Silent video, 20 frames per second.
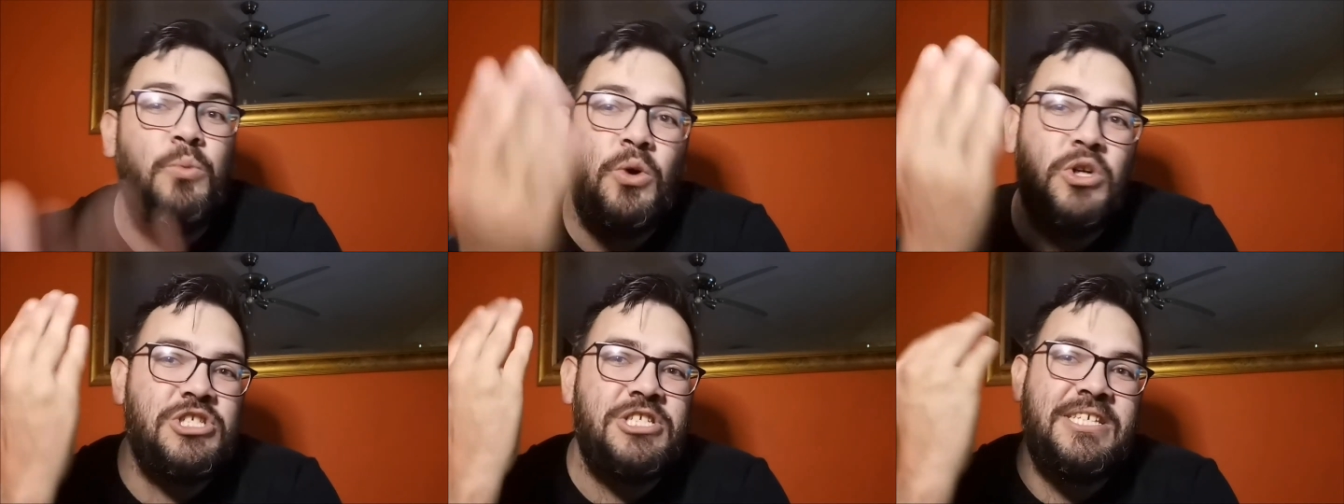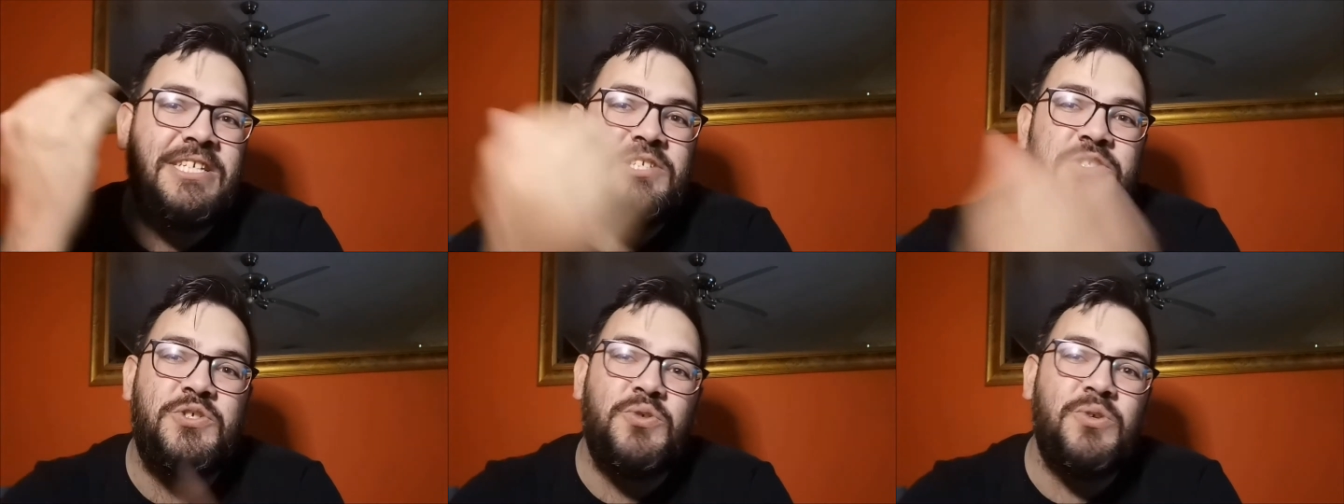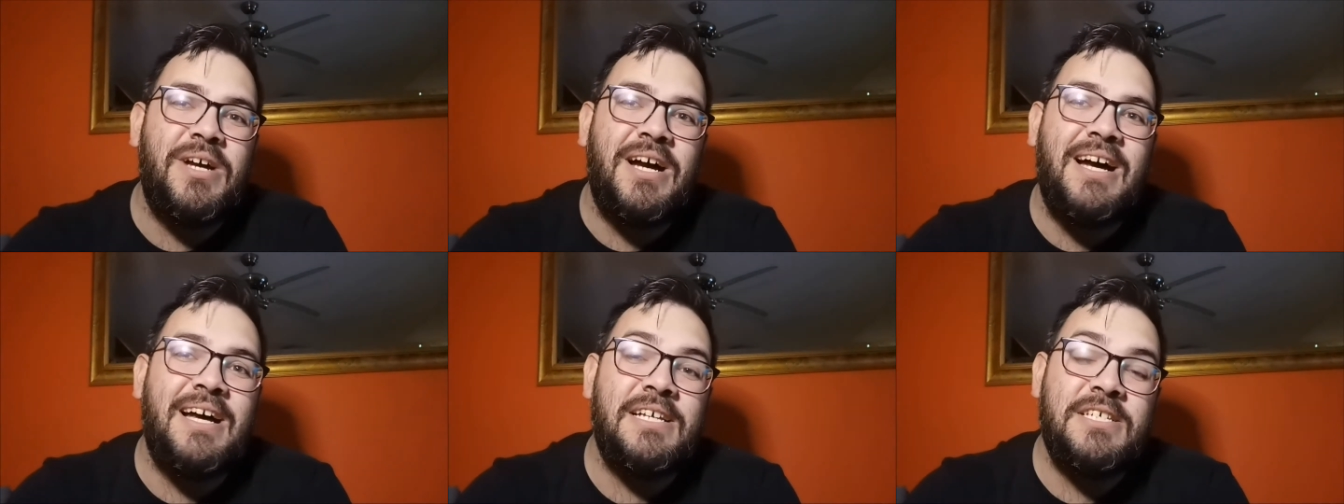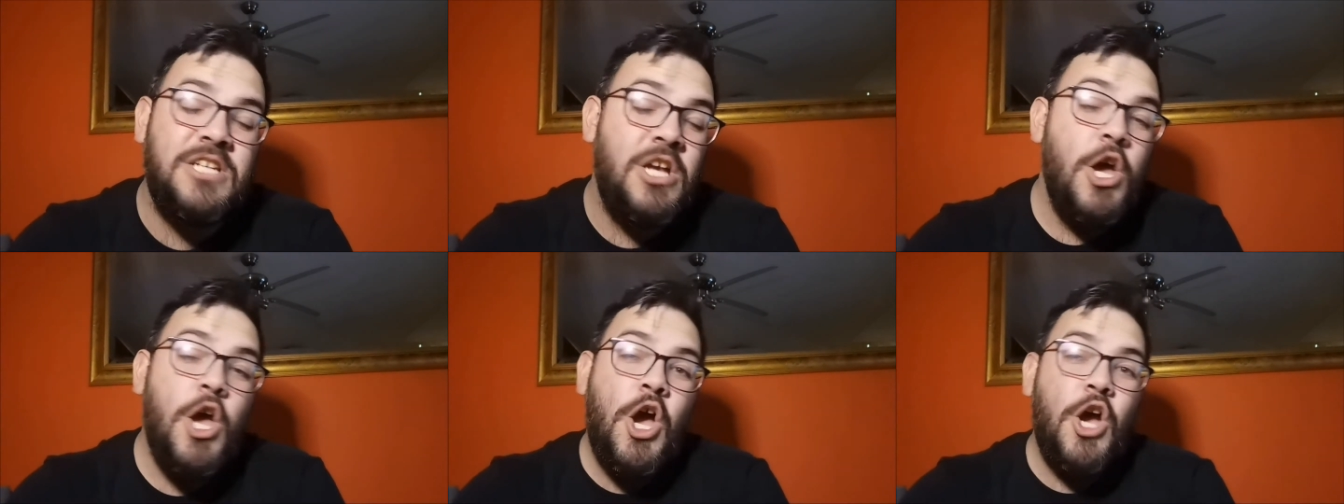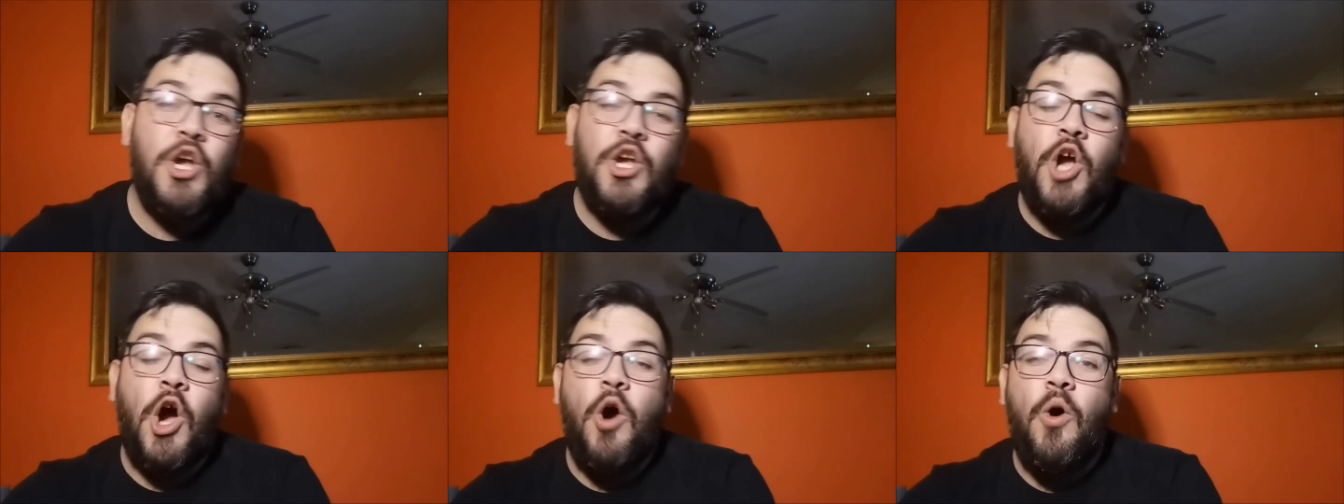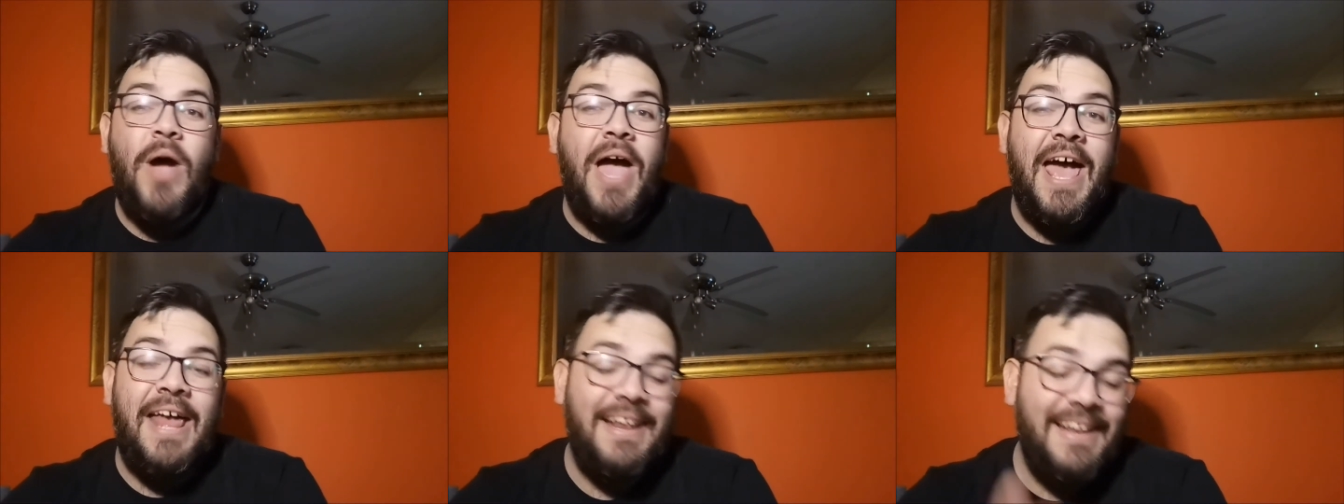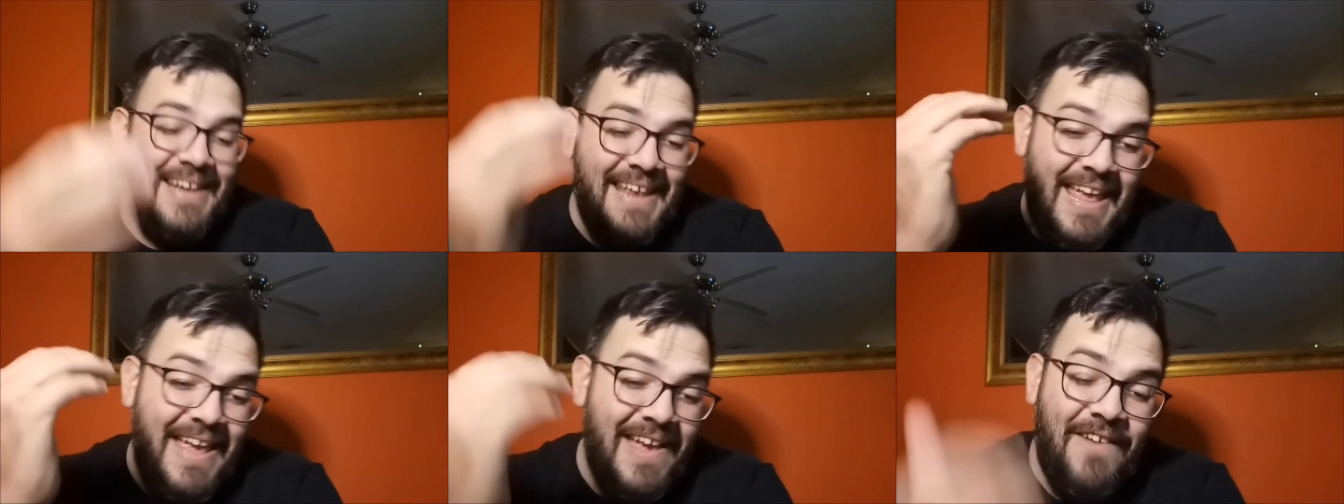I can watch these two guys
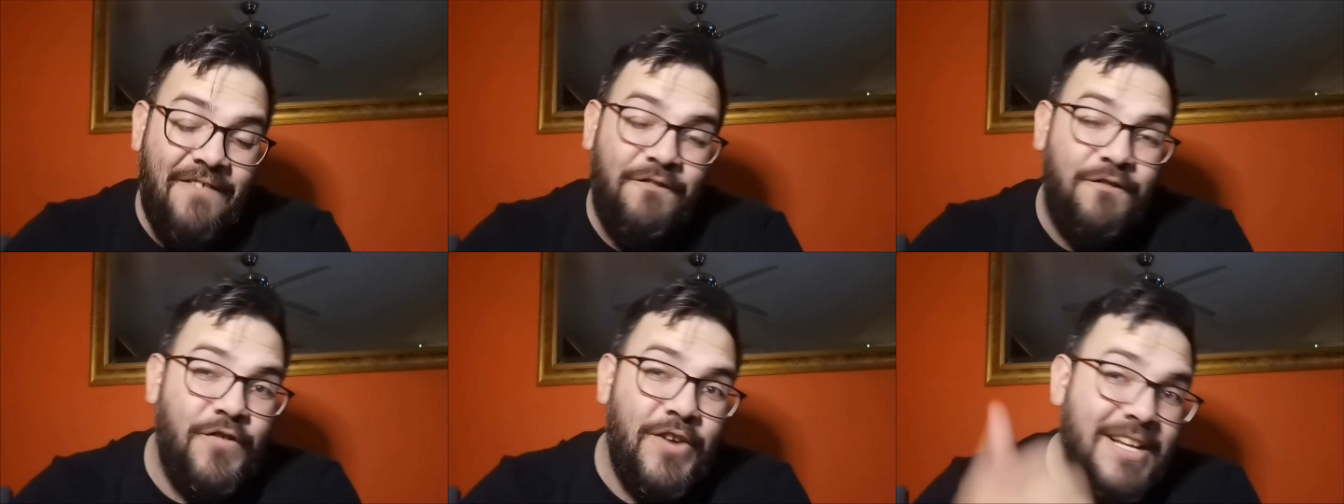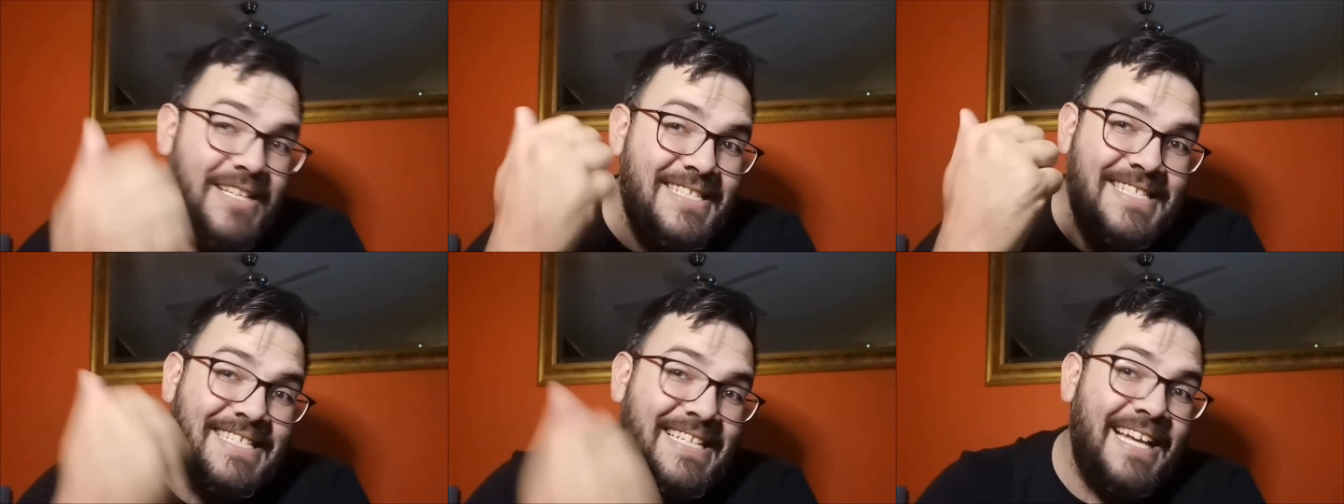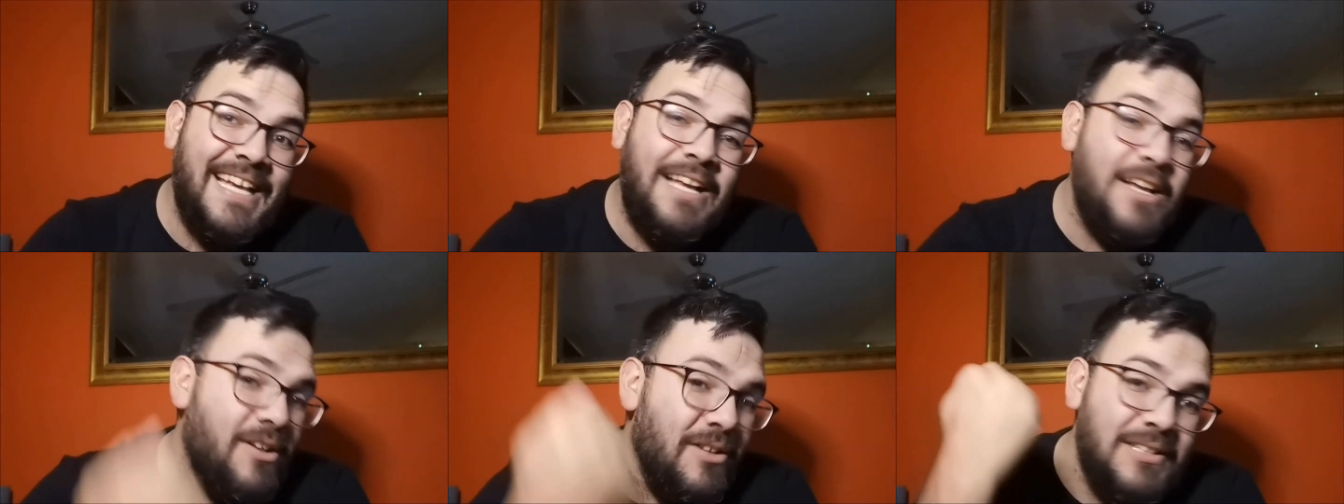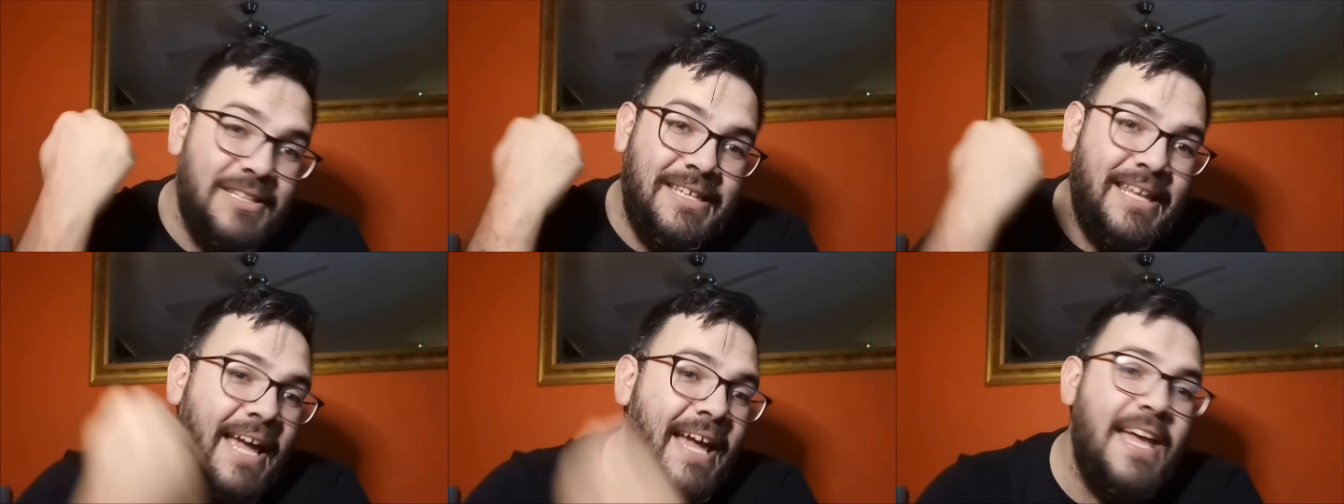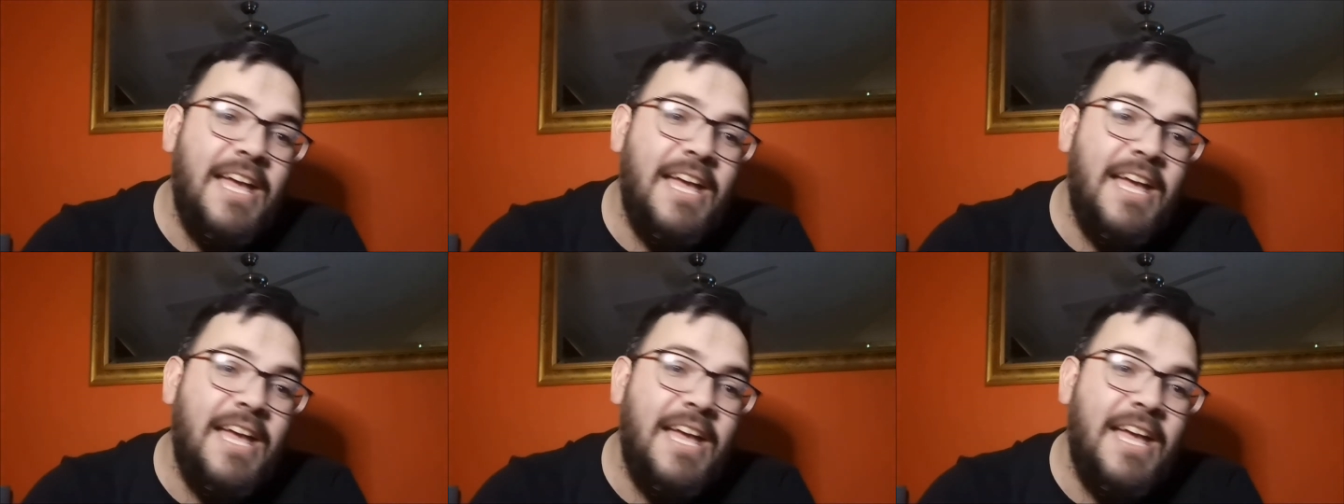go at it every single